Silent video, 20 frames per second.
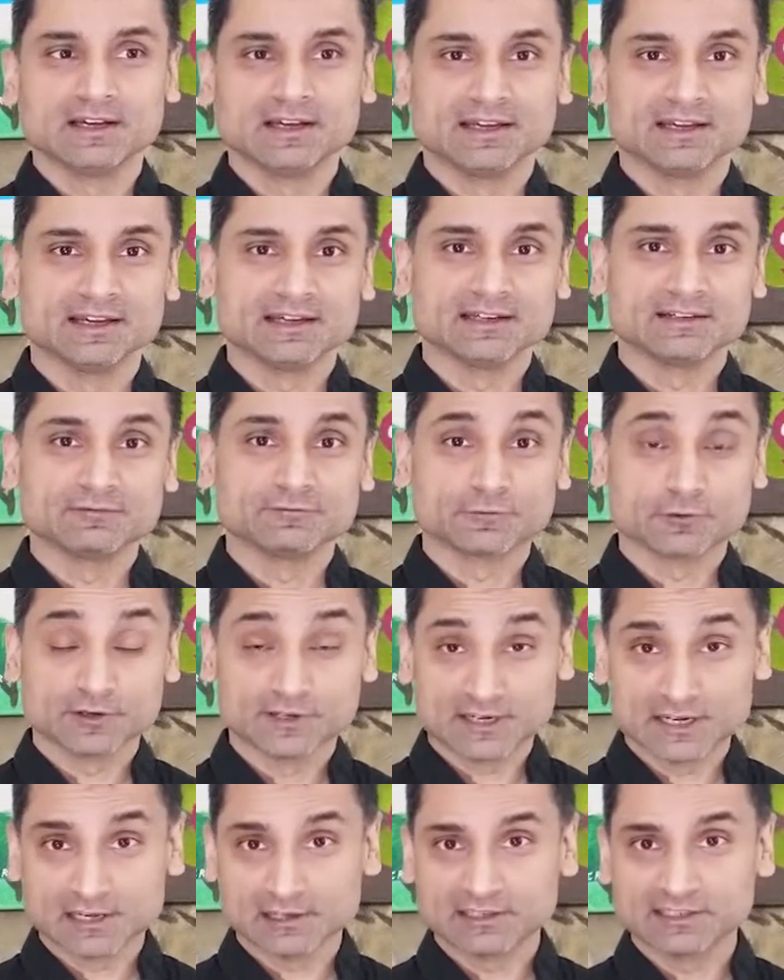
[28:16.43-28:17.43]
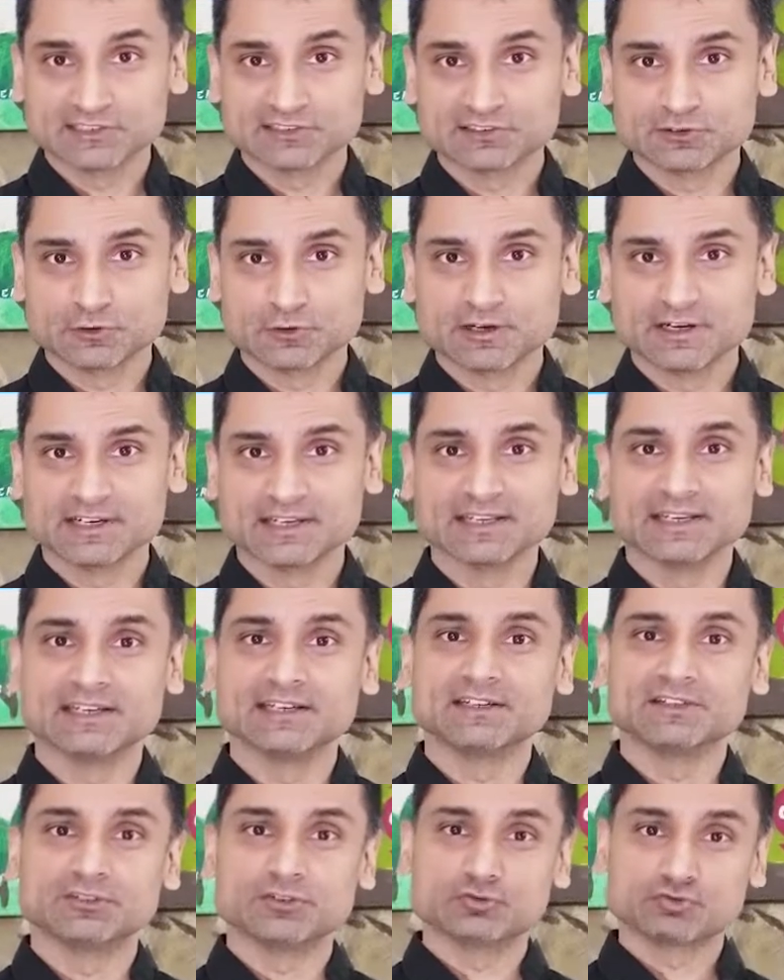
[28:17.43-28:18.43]
and for now let's go ahead and
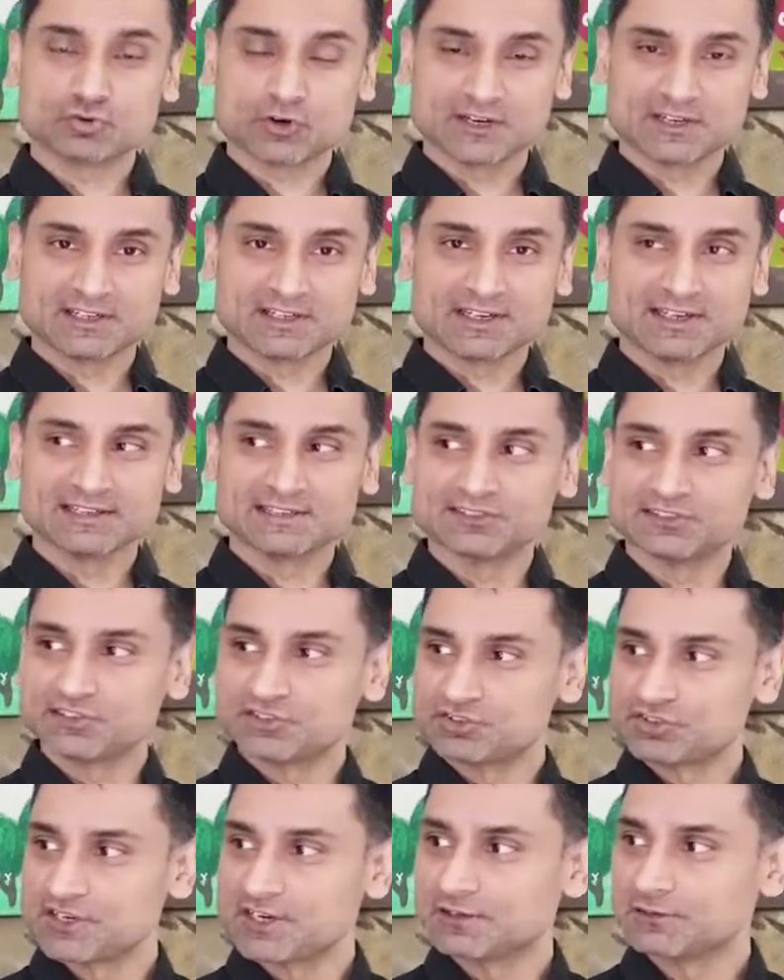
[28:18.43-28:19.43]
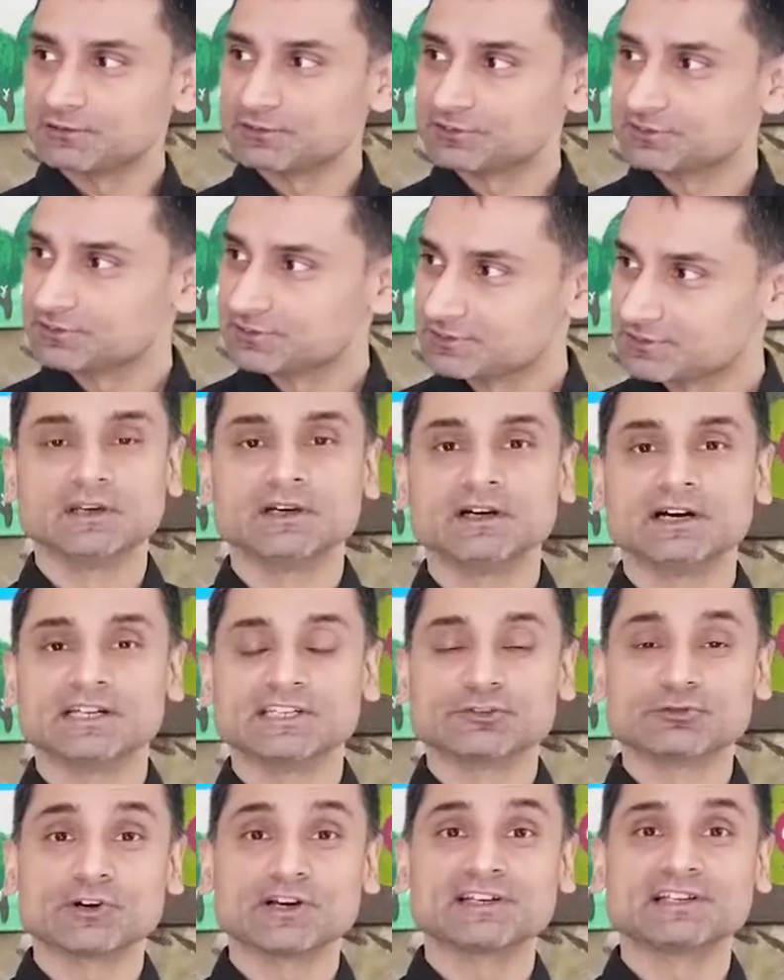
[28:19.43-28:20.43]
get into trend lines and channels.
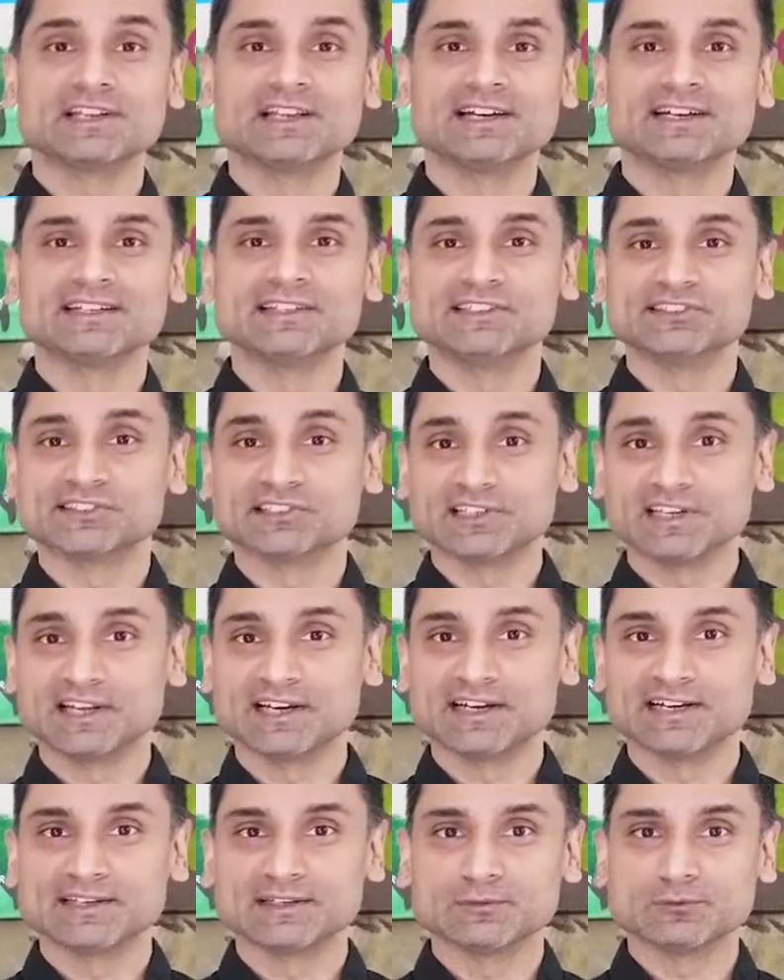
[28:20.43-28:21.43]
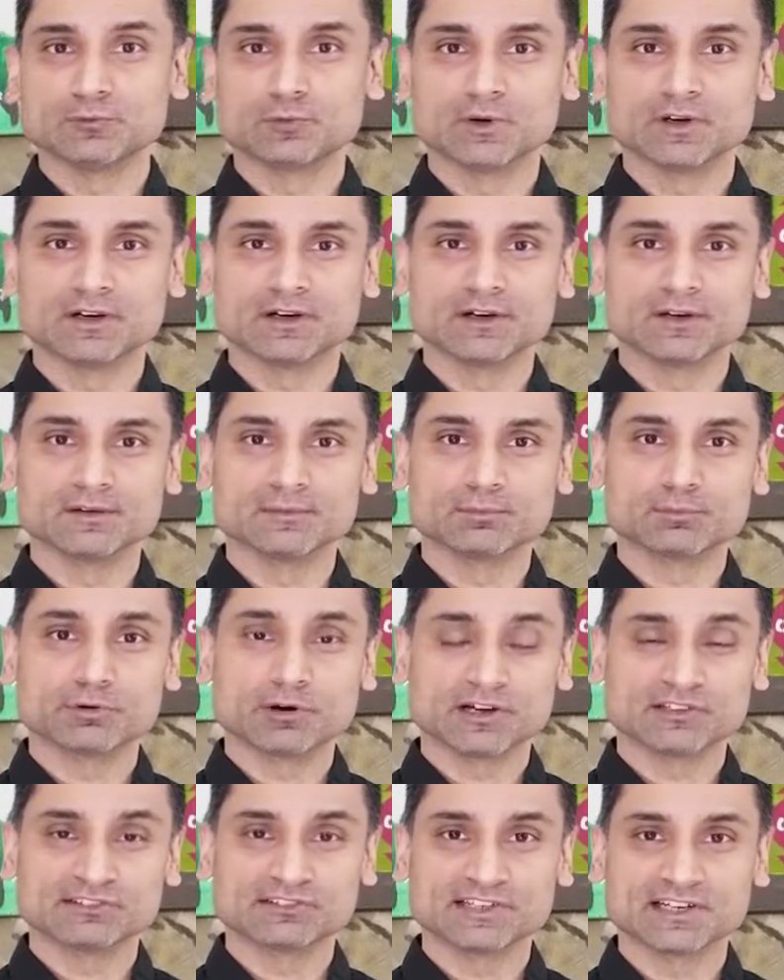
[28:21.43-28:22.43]
A trend line is a line where
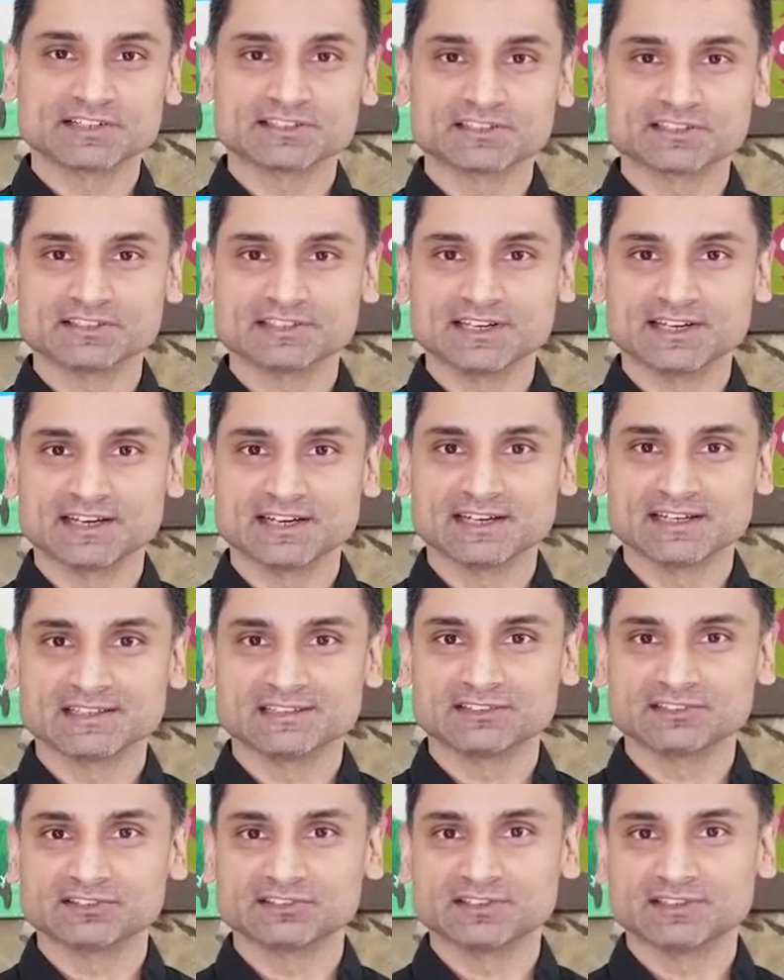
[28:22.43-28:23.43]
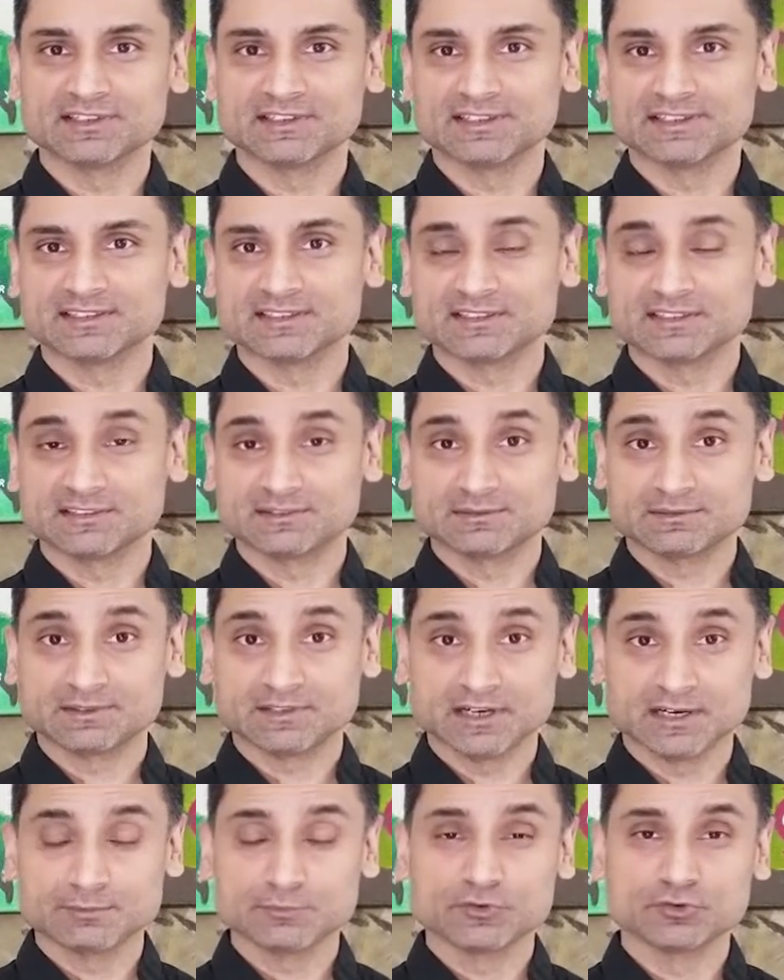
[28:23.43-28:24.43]
price action has
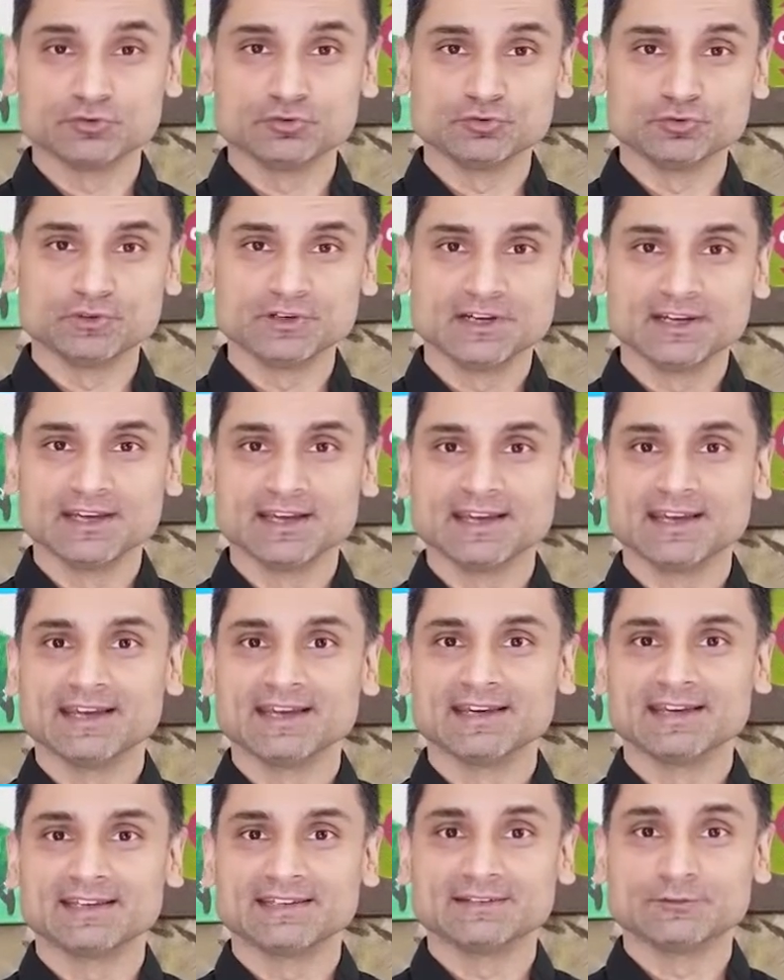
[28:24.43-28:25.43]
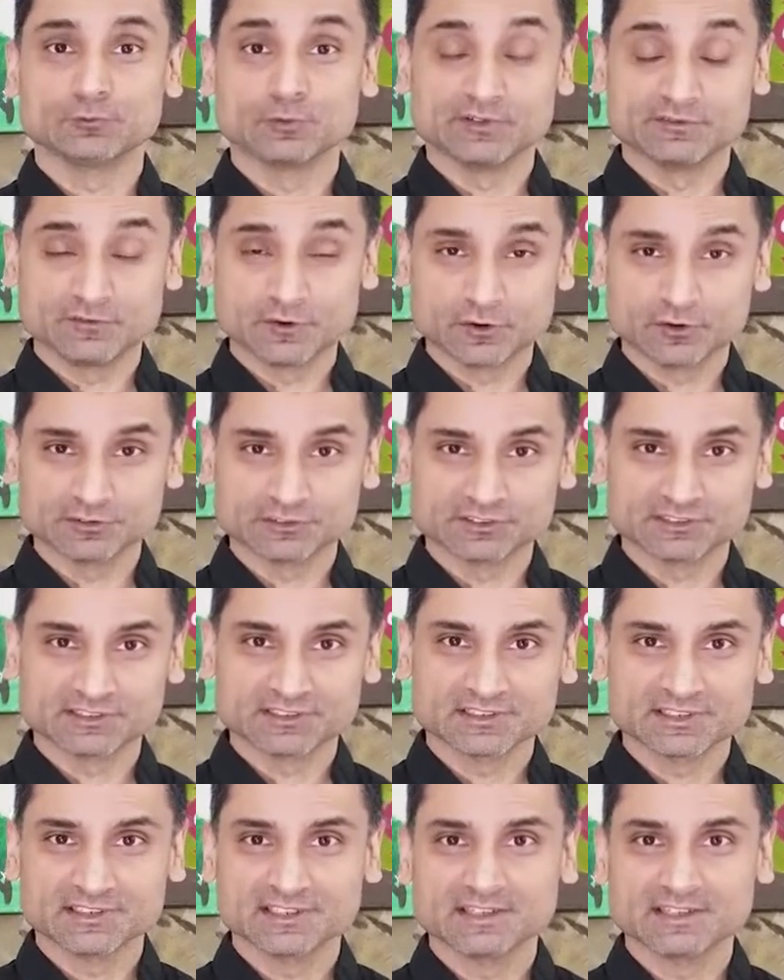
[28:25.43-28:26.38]
come to and reversed.